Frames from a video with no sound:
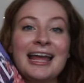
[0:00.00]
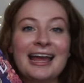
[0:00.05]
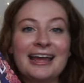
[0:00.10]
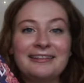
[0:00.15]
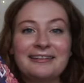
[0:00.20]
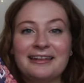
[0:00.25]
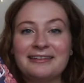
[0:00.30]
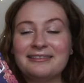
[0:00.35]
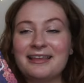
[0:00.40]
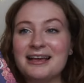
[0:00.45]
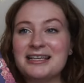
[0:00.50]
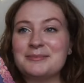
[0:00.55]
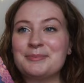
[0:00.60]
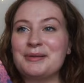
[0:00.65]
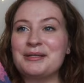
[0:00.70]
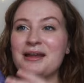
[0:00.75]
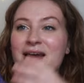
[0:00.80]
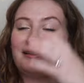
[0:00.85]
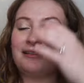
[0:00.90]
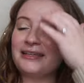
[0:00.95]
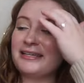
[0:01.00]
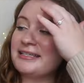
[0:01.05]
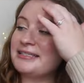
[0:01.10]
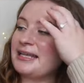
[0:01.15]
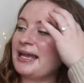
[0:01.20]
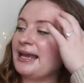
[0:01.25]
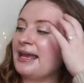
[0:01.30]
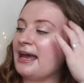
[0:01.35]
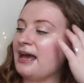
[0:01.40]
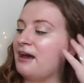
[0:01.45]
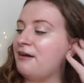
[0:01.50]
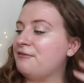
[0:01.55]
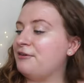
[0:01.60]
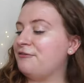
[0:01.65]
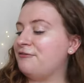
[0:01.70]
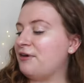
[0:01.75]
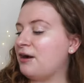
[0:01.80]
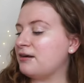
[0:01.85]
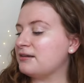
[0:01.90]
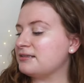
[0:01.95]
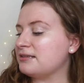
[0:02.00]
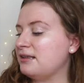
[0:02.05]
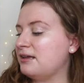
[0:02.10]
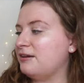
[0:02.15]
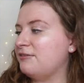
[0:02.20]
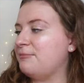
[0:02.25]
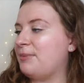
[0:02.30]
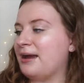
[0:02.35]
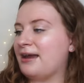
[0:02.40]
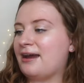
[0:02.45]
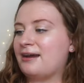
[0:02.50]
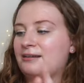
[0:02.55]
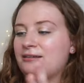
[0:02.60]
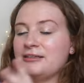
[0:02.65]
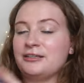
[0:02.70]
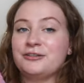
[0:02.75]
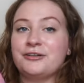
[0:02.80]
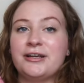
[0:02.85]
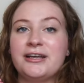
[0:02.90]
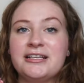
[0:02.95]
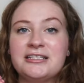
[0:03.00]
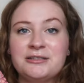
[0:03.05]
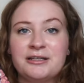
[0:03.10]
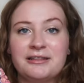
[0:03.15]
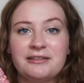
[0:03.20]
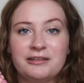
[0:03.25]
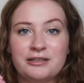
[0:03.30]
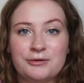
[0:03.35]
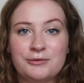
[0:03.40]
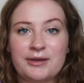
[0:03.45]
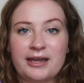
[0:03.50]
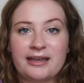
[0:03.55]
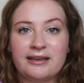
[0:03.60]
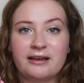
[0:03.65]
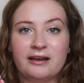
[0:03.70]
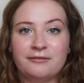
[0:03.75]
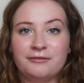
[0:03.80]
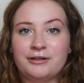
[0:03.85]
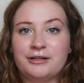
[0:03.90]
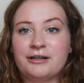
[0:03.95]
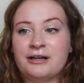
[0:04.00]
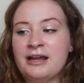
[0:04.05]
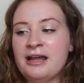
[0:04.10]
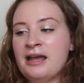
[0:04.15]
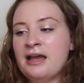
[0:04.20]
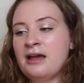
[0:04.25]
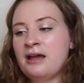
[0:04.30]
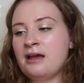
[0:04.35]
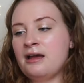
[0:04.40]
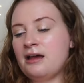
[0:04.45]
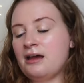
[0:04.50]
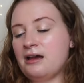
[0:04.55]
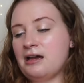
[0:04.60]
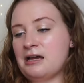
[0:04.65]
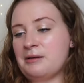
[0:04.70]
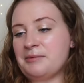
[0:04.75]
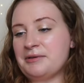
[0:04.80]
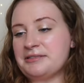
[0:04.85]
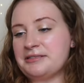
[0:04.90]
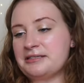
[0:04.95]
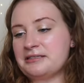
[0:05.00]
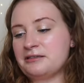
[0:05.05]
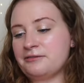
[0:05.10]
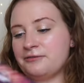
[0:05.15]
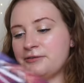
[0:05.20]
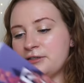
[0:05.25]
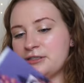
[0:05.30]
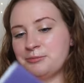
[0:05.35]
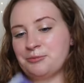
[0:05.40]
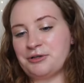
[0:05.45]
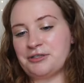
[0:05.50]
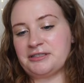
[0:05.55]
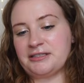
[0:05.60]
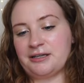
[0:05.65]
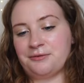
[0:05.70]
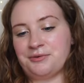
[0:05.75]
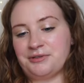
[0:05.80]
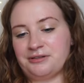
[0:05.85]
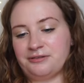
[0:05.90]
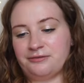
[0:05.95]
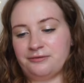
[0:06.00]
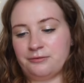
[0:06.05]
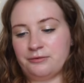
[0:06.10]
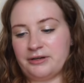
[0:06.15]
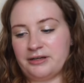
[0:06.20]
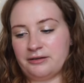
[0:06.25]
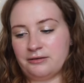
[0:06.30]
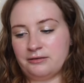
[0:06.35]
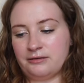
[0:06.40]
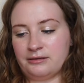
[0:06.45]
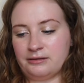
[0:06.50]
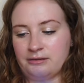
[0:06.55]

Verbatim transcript: And then last but not least, I have a Foxglove by Adalyn Grace in the UK cover. Um, is this the first printing with the foil?